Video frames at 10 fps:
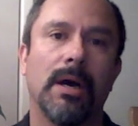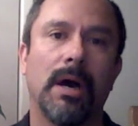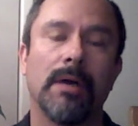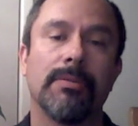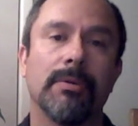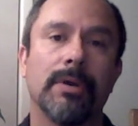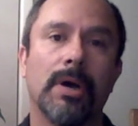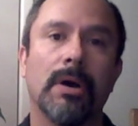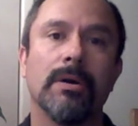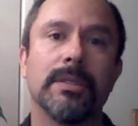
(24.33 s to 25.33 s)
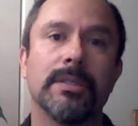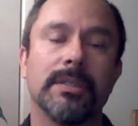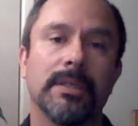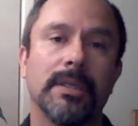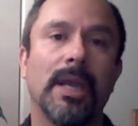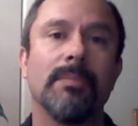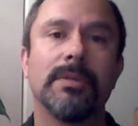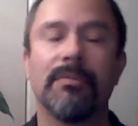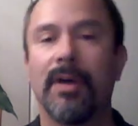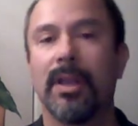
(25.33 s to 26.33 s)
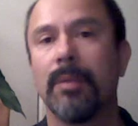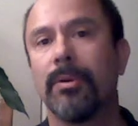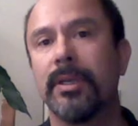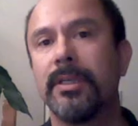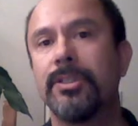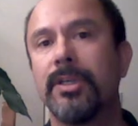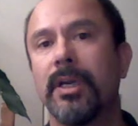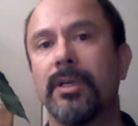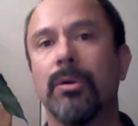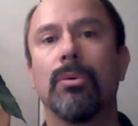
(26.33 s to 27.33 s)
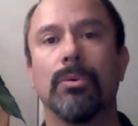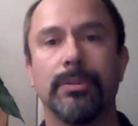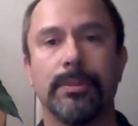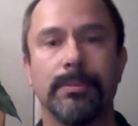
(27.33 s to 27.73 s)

author and artist and game developer E.J. Gold.